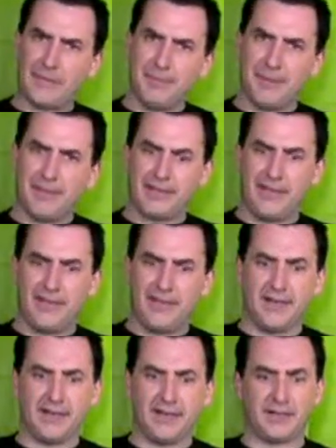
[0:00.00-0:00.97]
But the
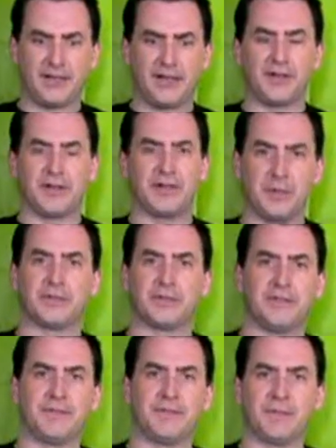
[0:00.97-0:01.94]
uh, cartoon
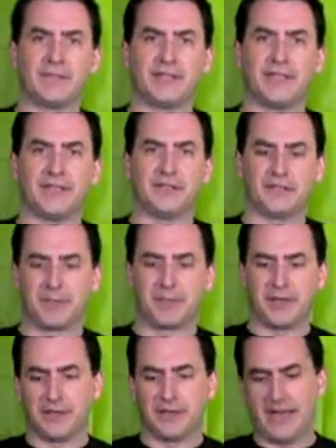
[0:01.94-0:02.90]
mostly focused on the
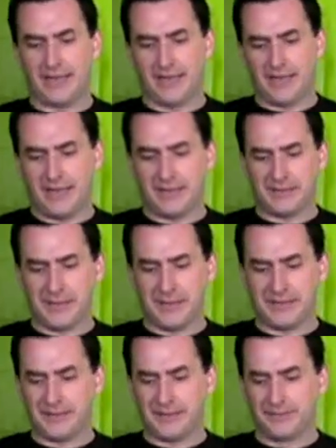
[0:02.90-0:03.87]
superhero
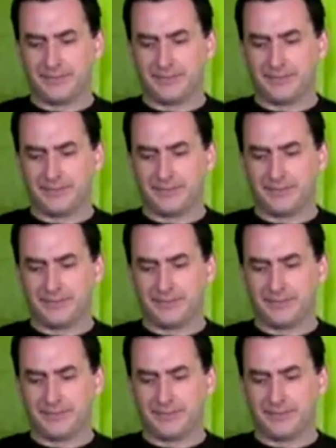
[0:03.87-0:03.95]
aspects.